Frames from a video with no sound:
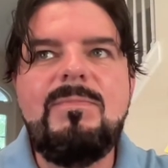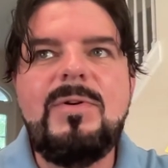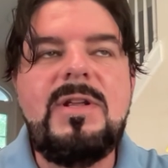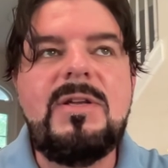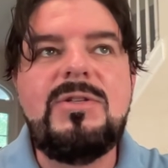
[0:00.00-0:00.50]

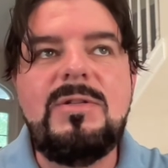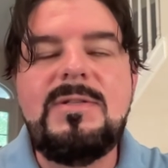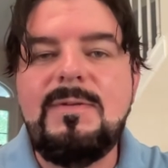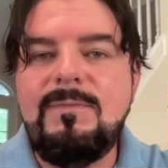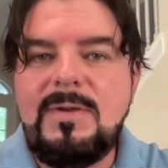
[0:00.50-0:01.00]

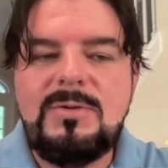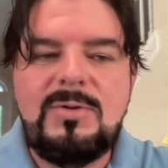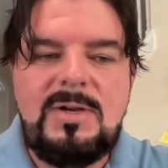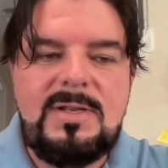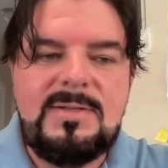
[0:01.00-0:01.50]
predictions of
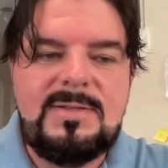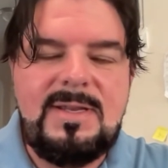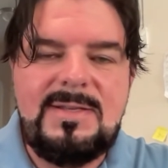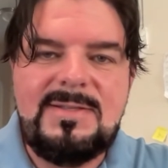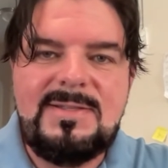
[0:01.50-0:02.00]
victory
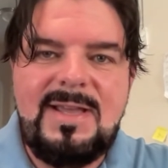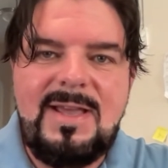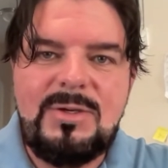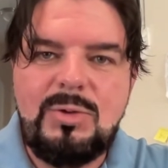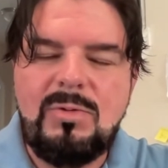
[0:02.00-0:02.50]
is
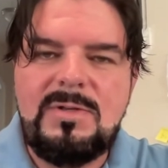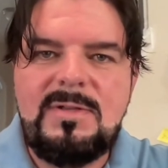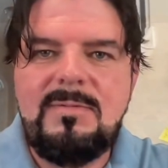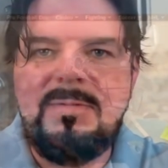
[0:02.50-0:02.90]
shortened